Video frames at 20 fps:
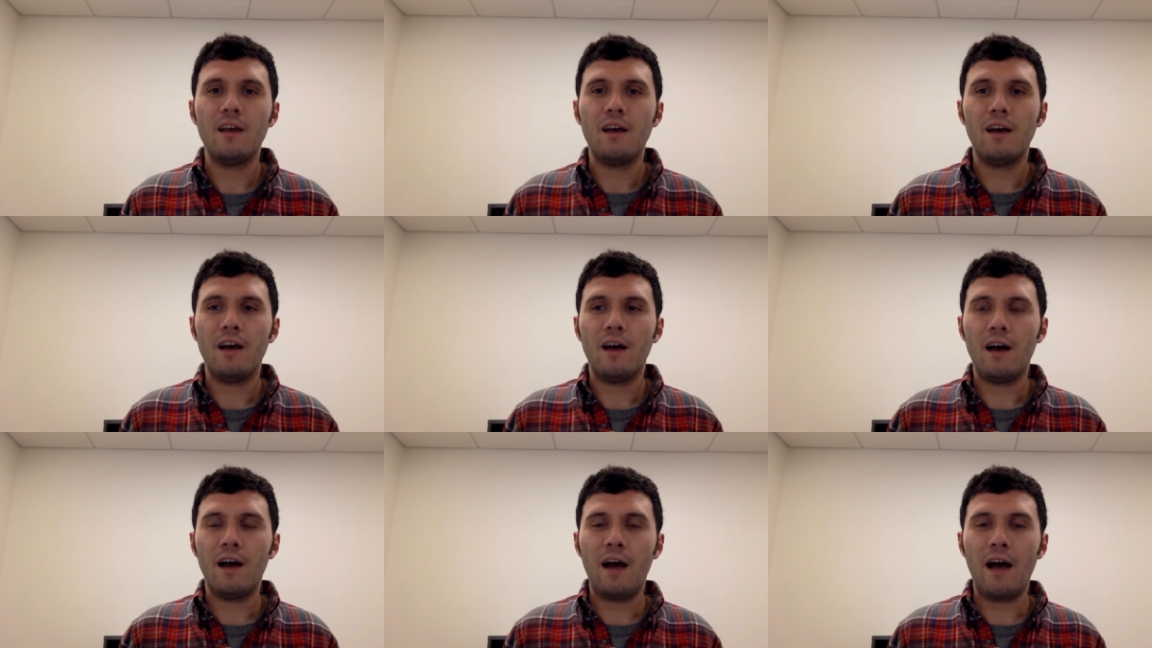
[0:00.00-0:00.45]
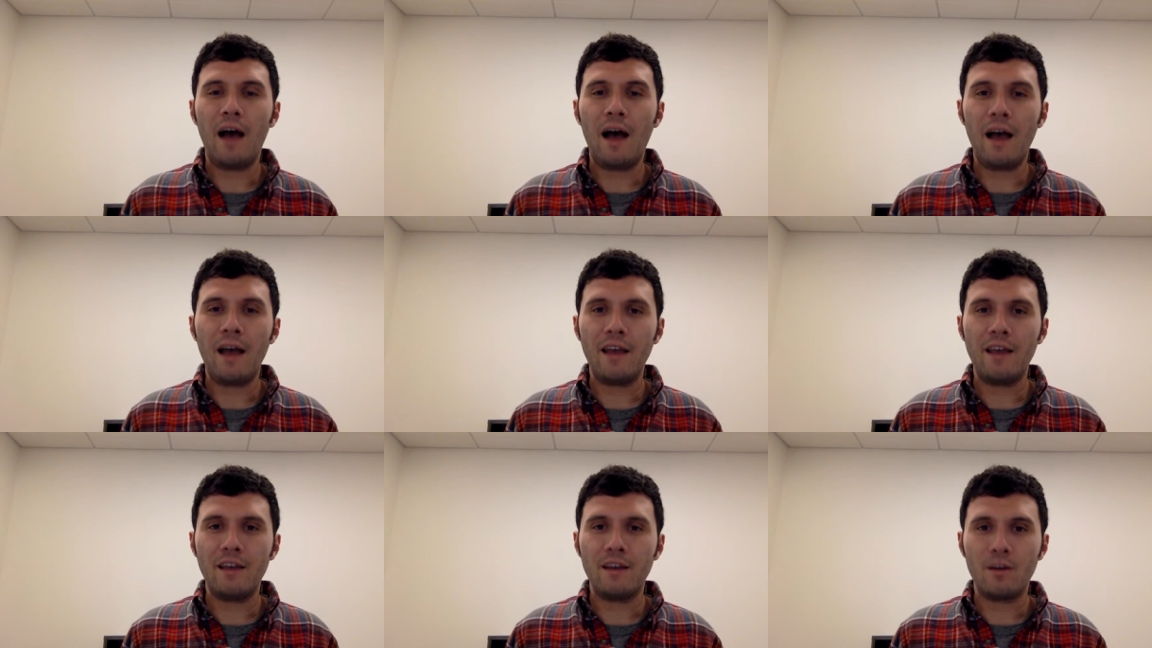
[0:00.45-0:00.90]

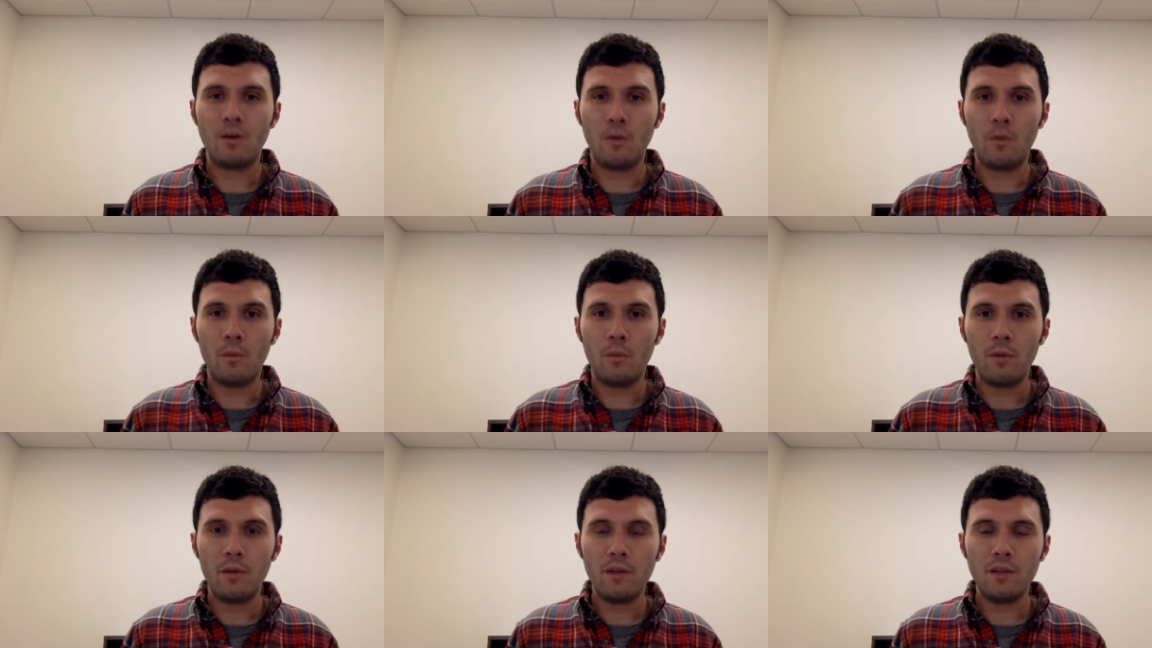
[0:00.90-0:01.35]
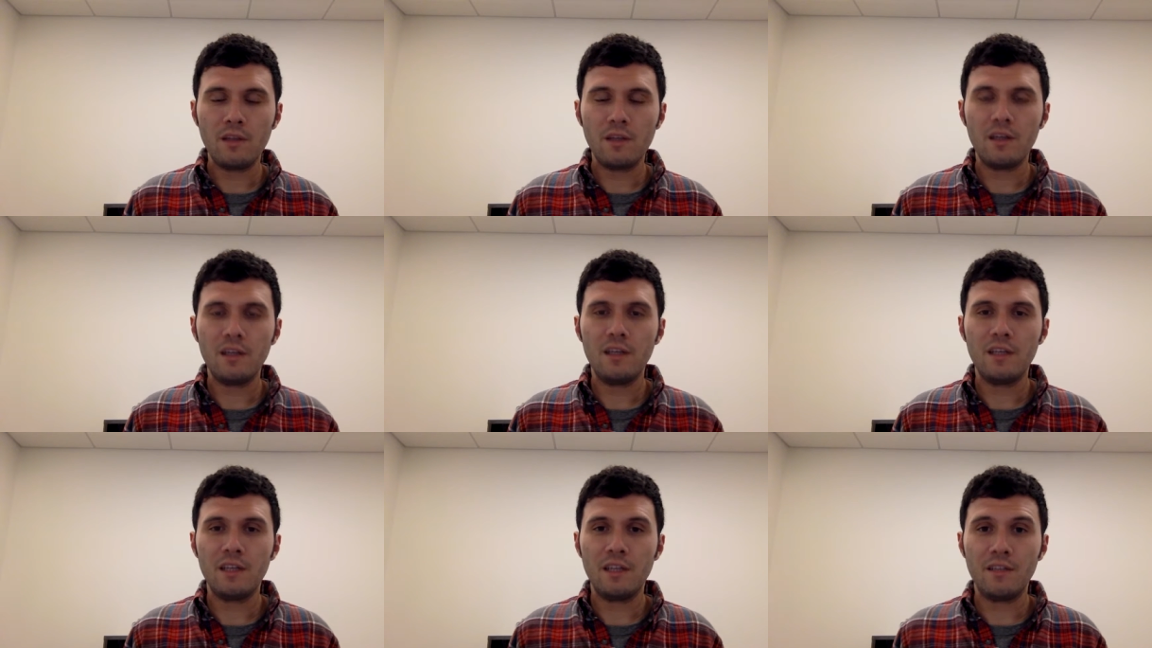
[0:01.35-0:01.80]
I
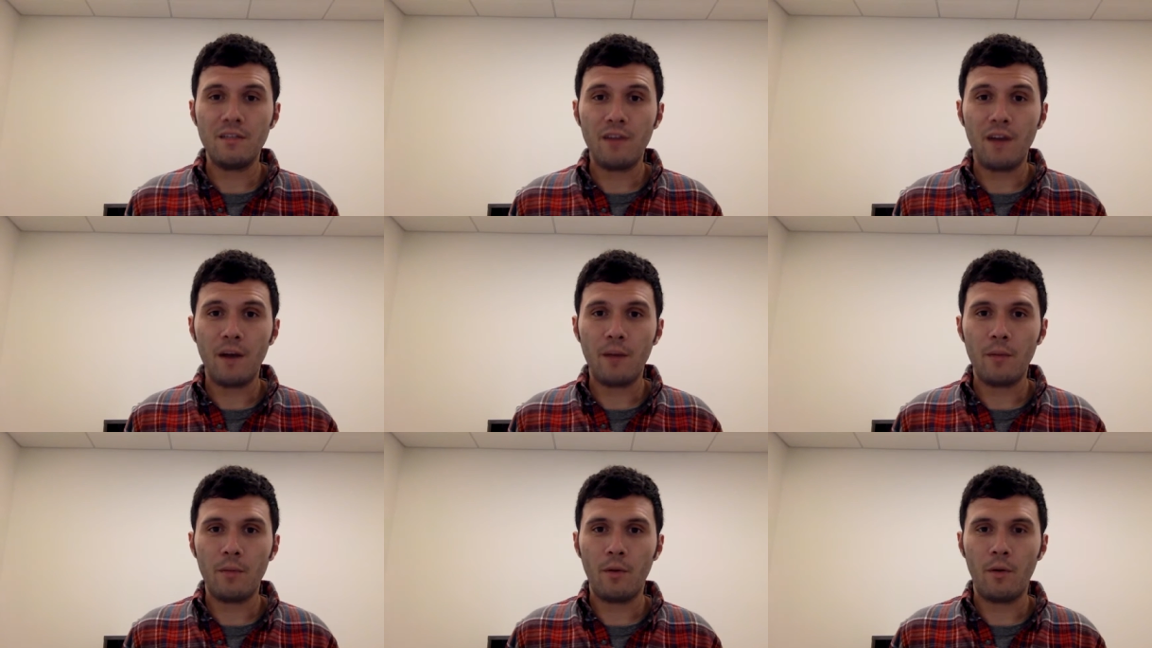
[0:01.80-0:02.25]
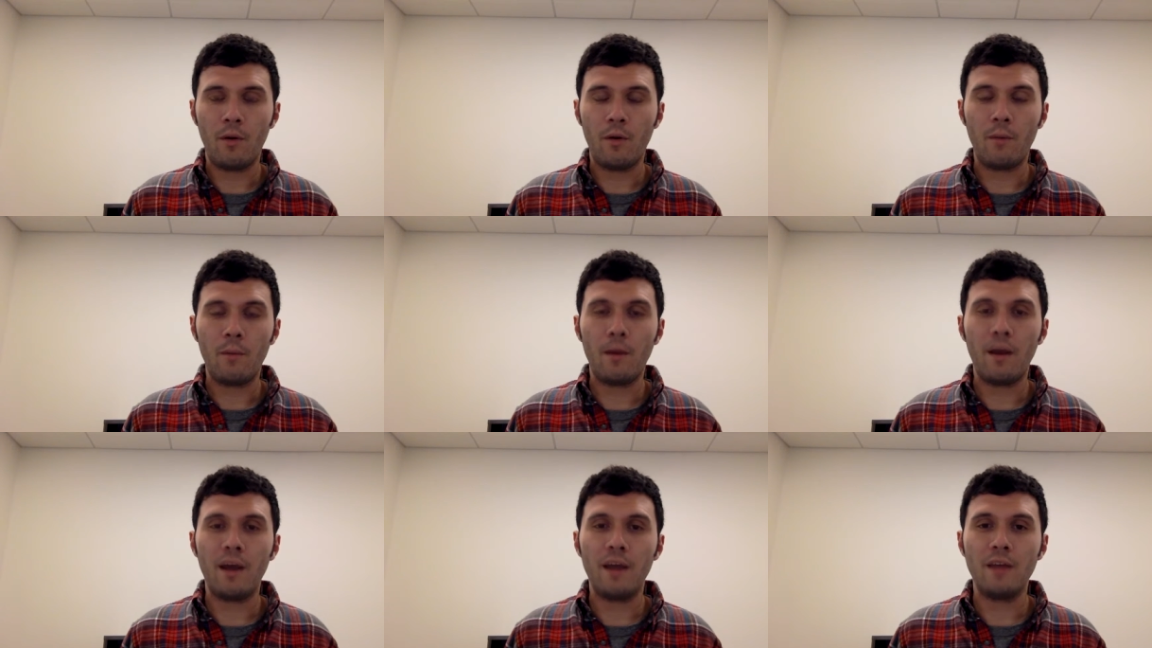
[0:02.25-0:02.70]
completely give up on
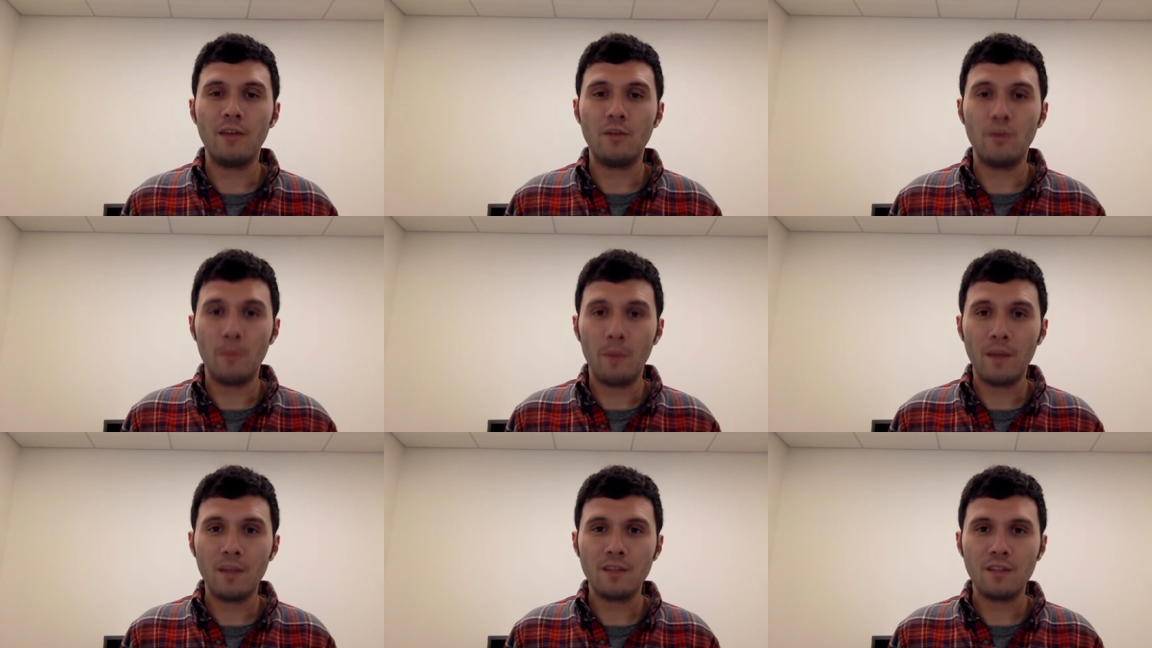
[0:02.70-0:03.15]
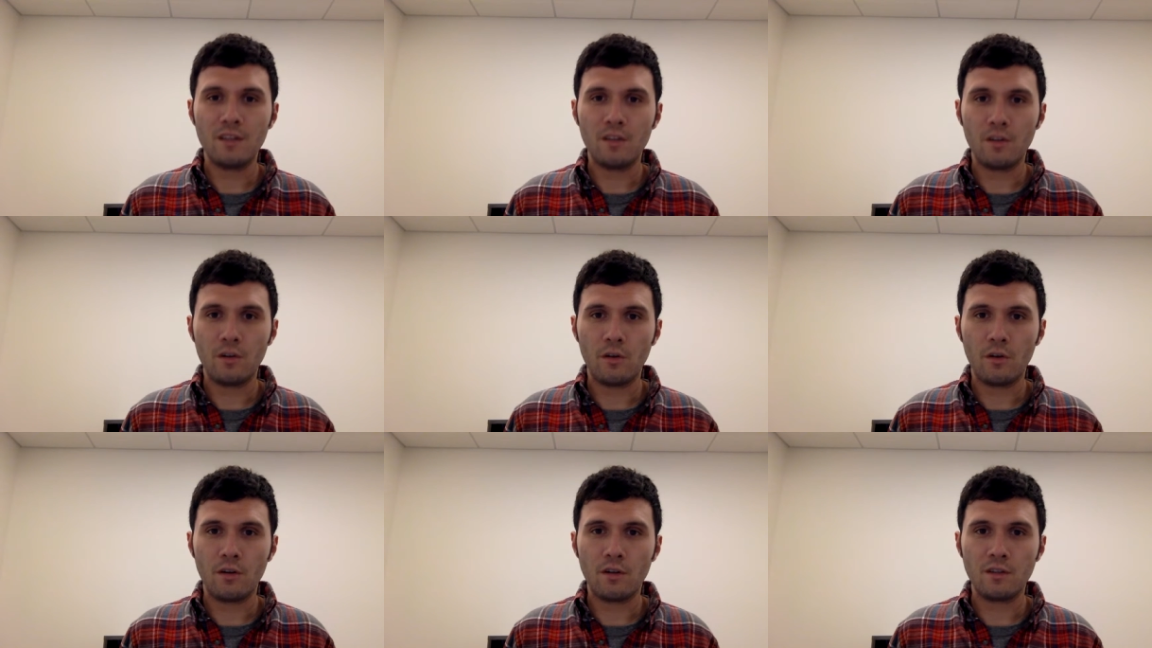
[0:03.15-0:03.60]
my domestic
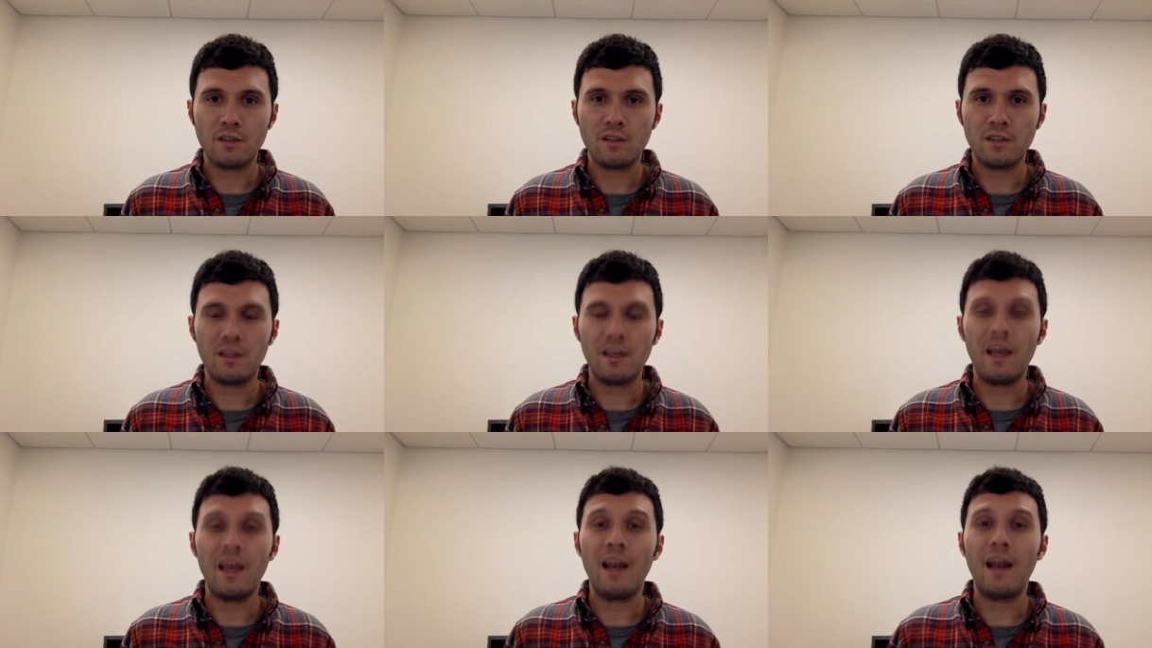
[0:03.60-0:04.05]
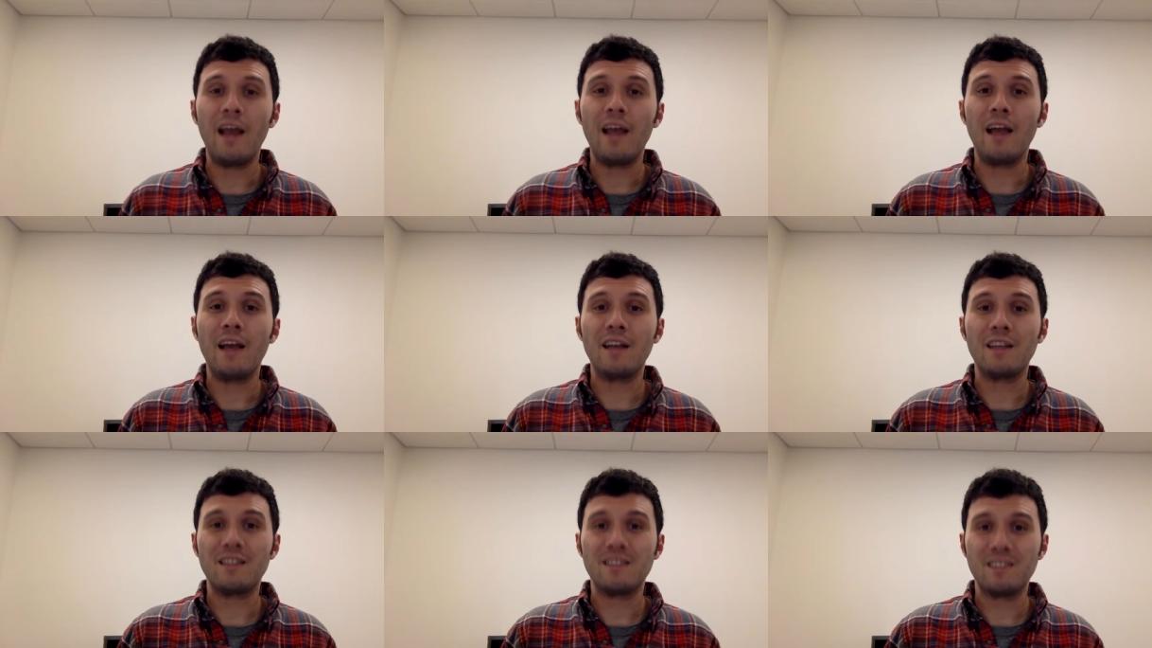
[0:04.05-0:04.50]
currency and I
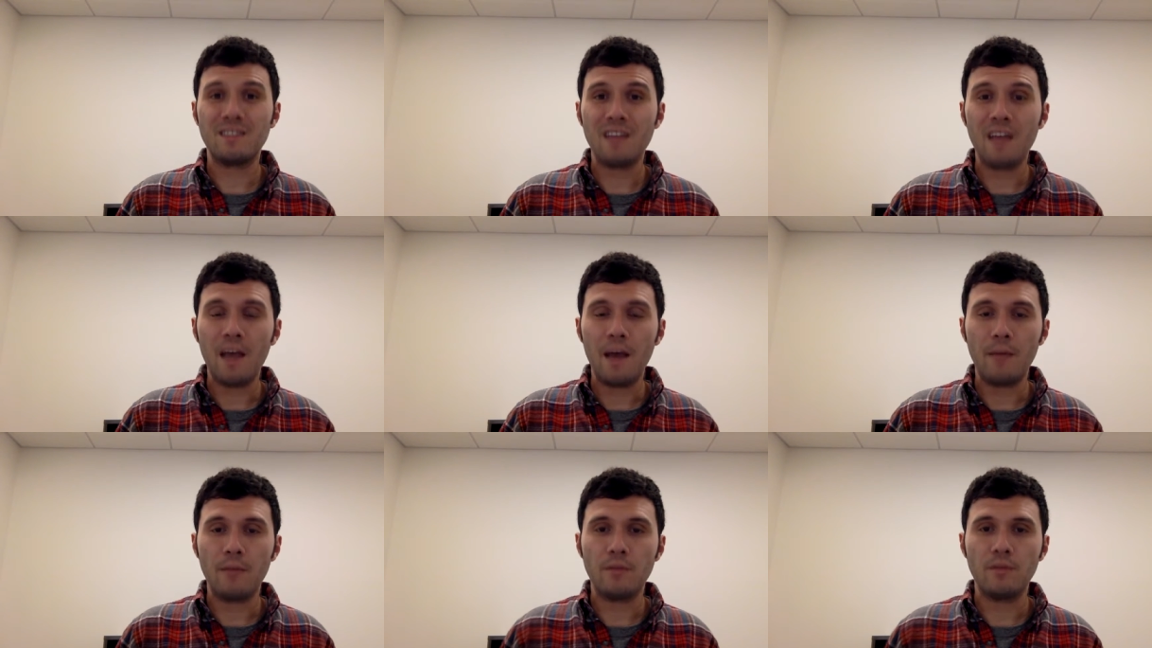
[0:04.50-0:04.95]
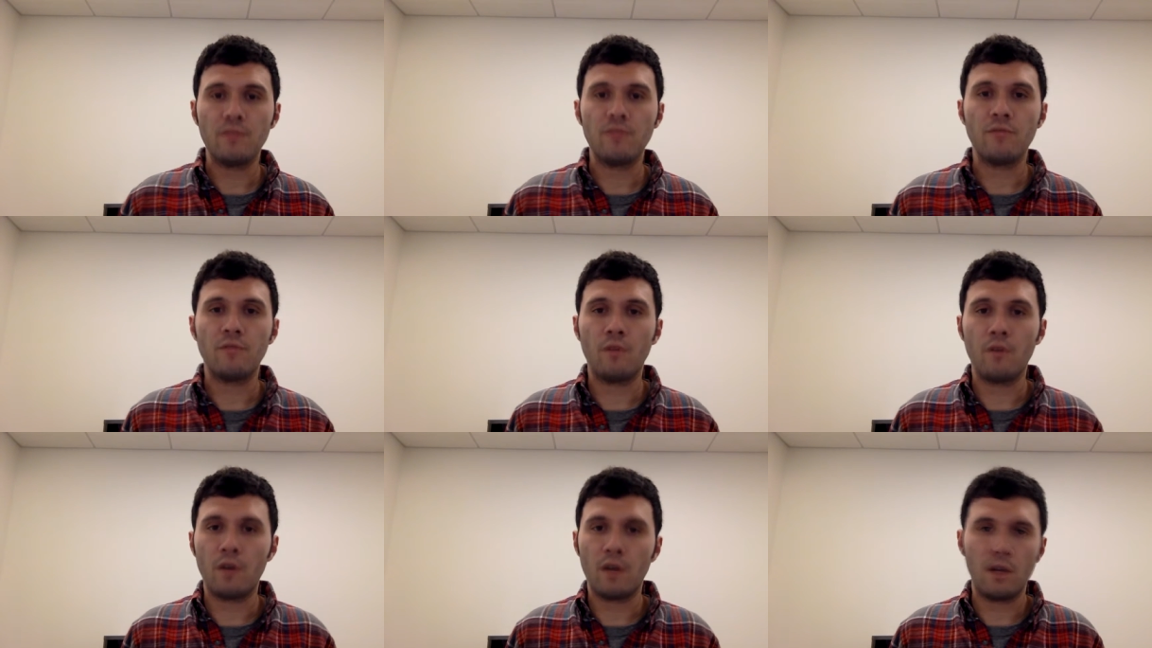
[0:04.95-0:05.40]
accept
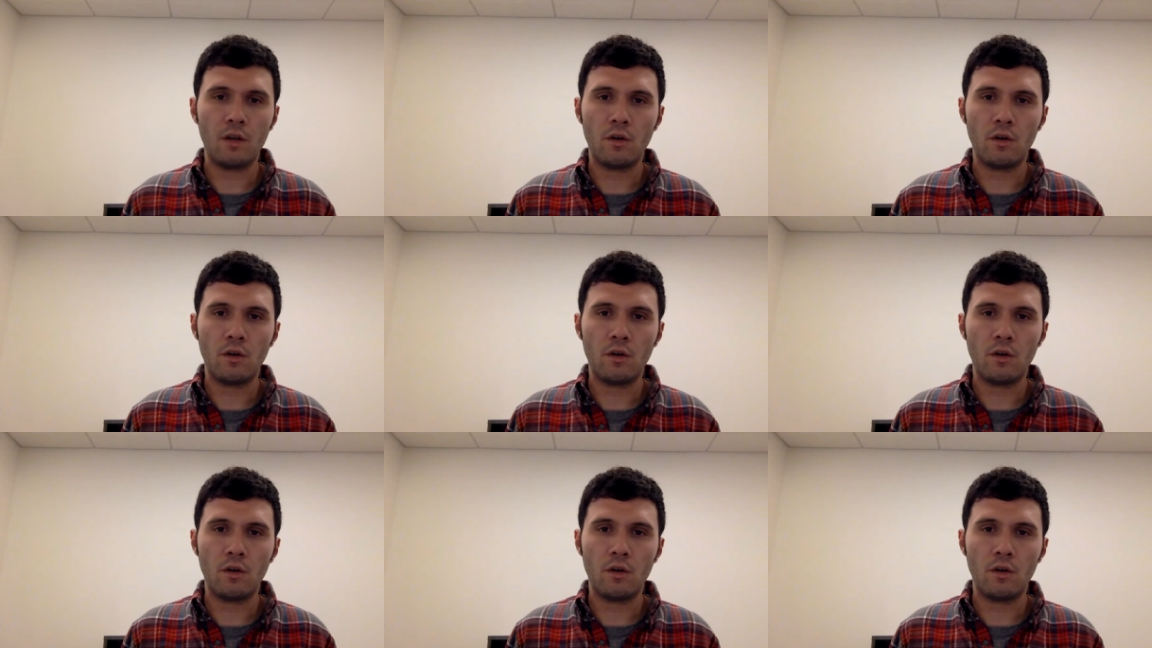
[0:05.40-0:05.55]
foreign